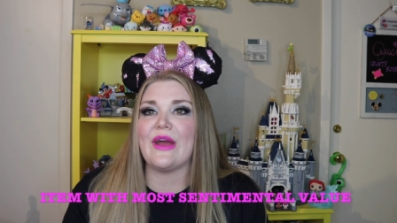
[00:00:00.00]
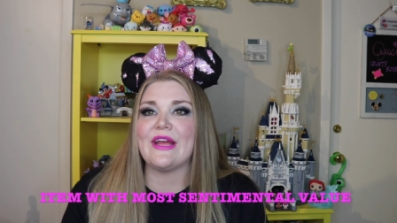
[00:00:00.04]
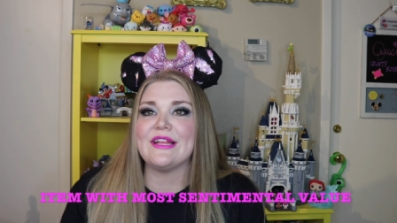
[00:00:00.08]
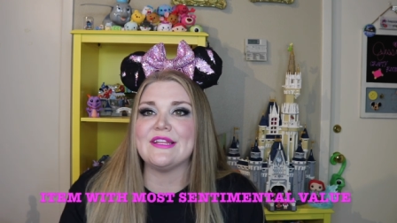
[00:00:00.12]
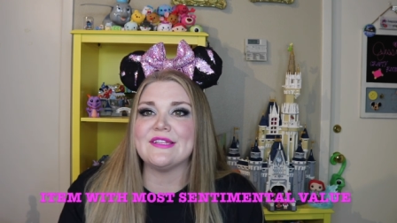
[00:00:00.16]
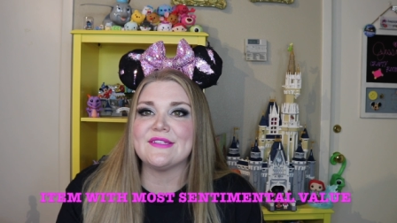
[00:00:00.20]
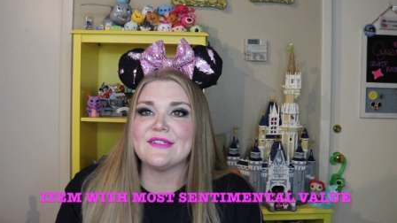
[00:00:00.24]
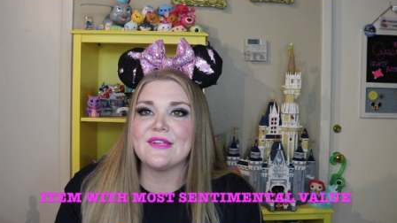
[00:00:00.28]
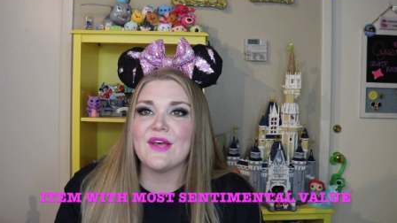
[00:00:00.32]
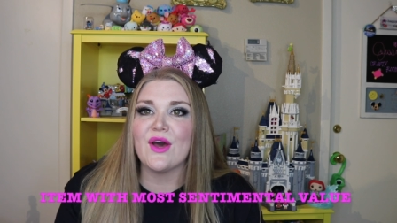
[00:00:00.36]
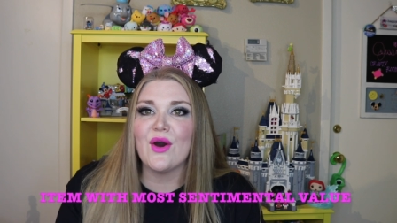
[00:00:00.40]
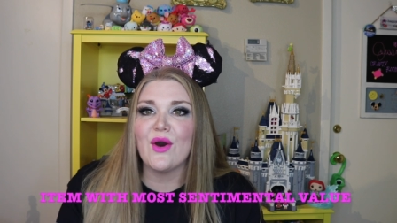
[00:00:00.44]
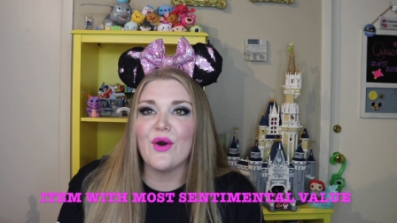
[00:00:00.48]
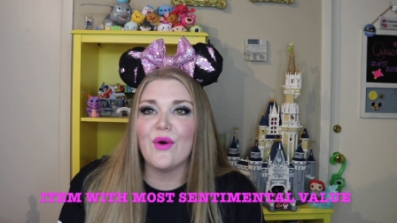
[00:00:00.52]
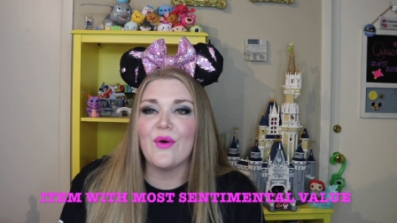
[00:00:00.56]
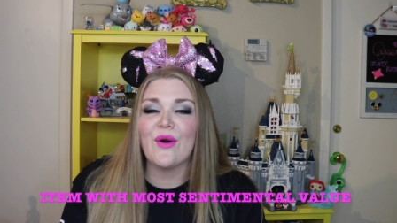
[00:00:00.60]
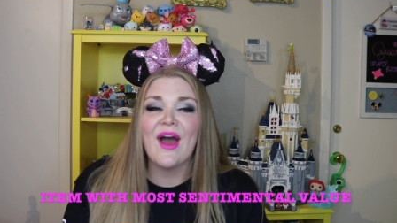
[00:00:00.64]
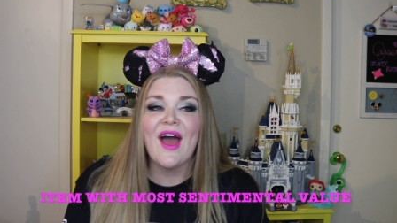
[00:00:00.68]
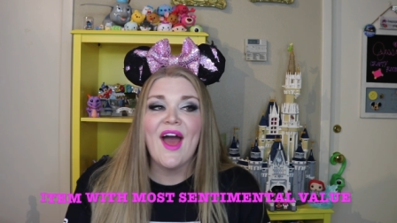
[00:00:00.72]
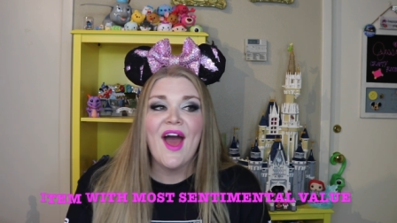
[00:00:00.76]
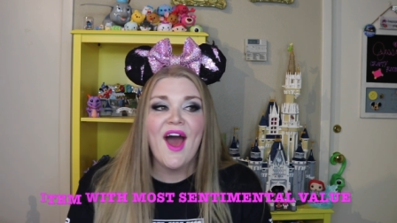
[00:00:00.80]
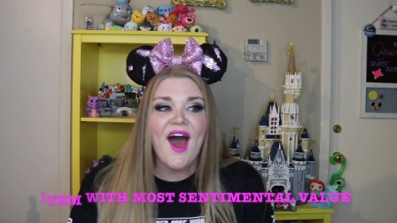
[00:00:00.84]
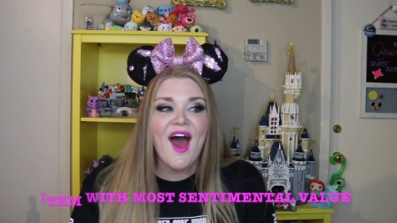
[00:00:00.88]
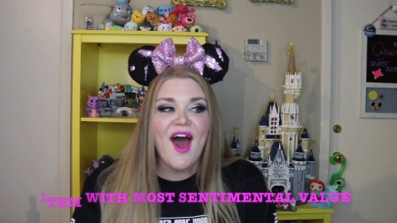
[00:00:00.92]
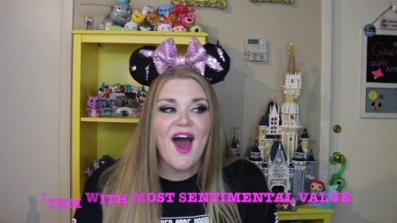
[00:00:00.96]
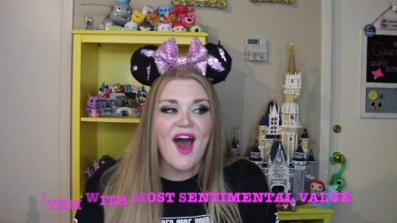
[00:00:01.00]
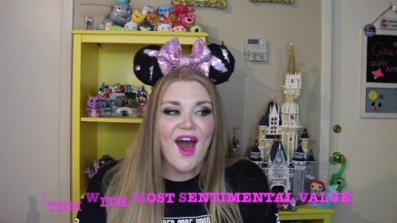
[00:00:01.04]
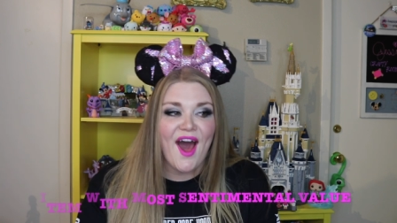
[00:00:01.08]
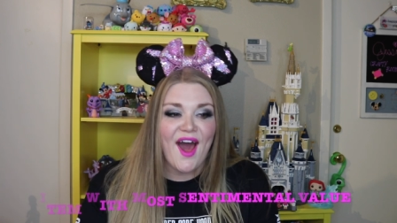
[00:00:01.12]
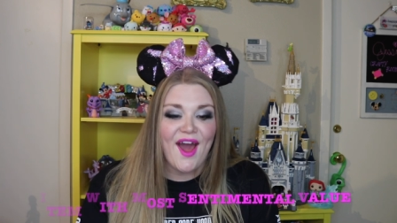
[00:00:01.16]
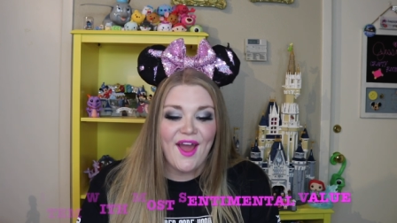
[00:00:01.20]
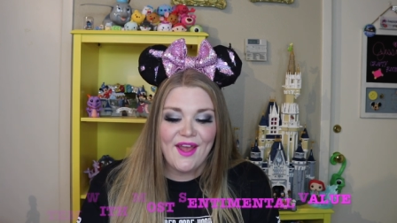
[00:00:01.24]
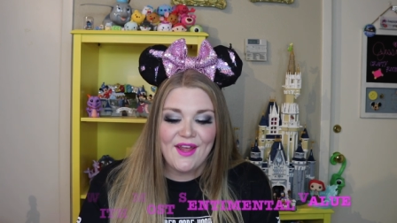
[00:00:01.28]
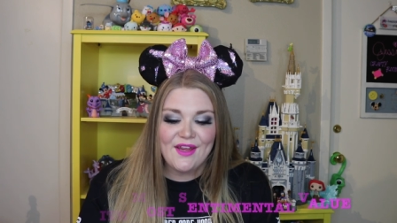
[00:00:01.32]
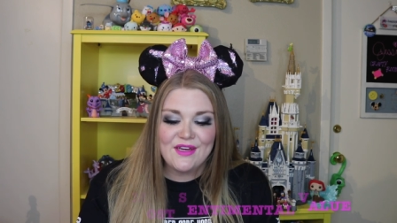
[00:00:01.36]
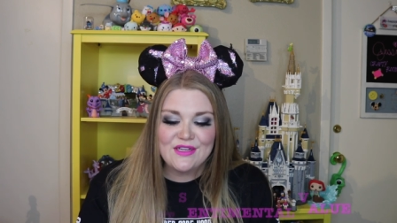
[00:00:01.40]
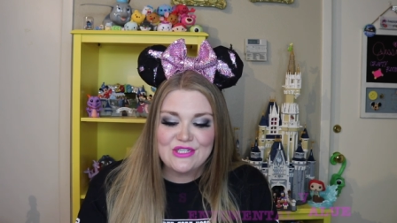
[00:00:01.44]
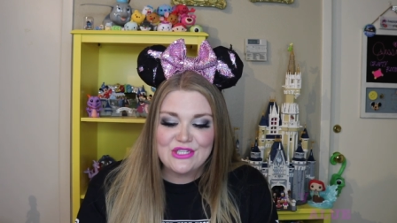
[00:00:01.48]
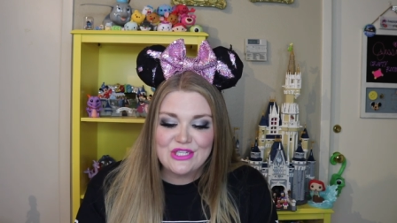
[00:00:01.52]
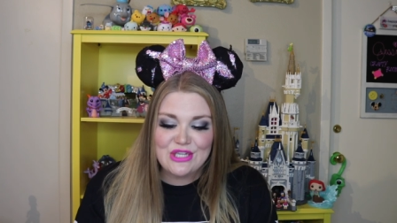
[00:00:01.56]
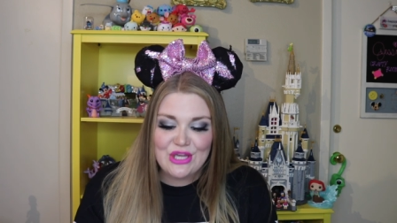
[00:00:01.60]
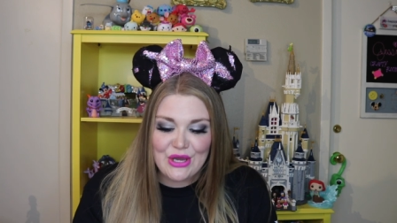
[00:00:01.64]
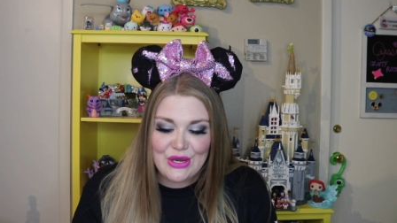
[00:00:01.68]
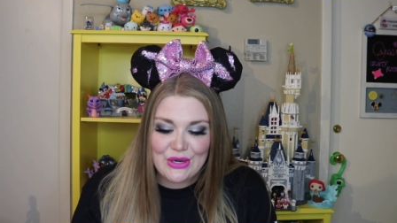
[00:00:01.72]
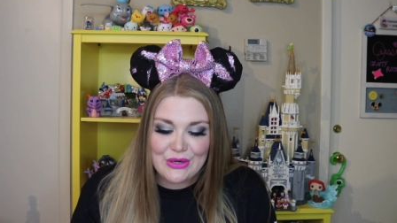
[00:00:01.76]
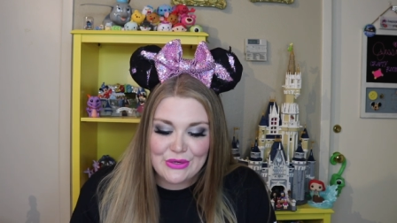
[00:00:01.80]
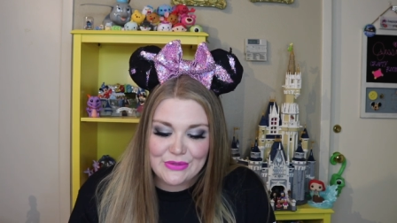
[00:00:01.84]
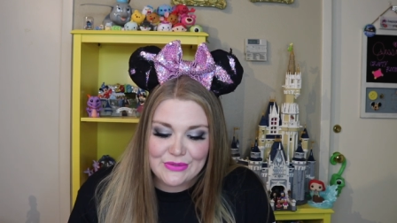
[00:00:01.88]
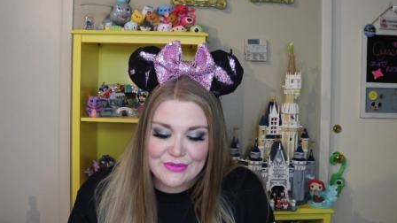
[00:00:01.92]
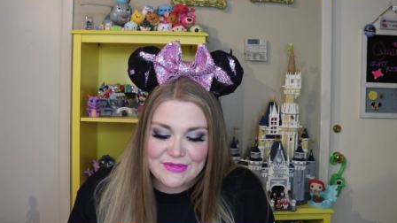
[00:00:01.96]
And so I
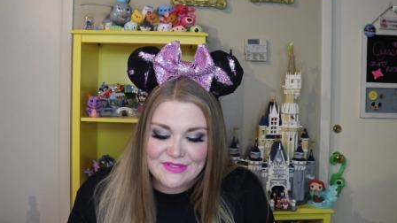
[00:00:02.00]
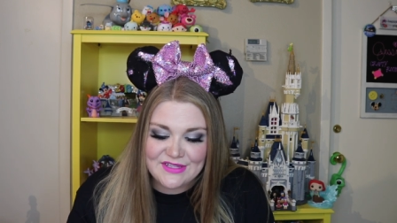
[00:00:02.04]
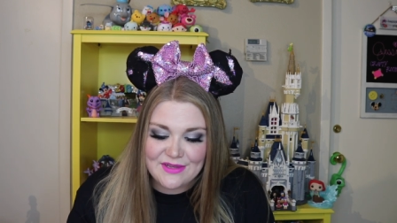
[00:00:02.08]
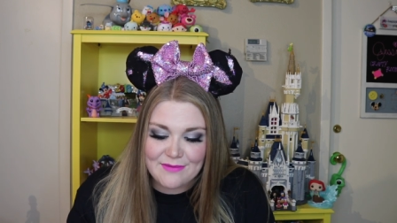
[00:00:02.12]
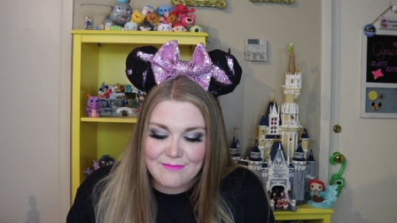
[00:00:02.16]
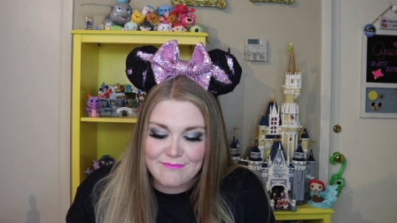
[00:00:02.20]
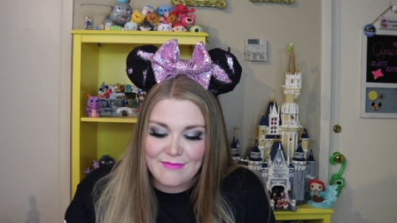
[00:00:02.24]
chose